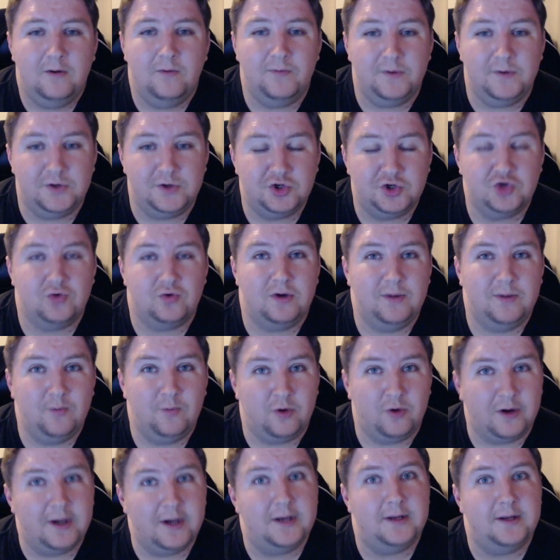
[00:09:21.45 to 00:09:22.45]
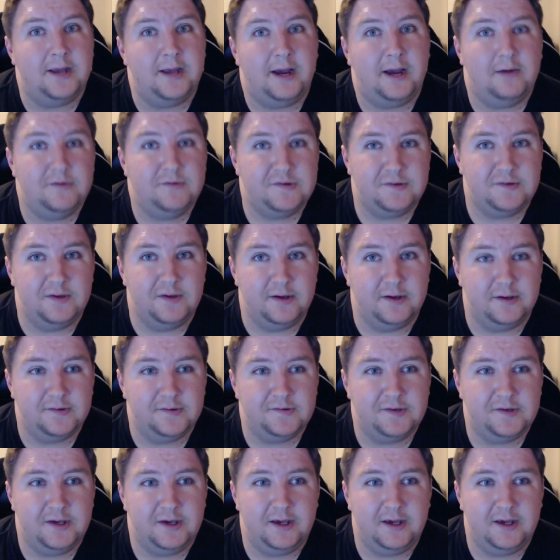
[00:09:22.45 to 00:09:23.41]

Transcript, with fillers: the stream where I announce this,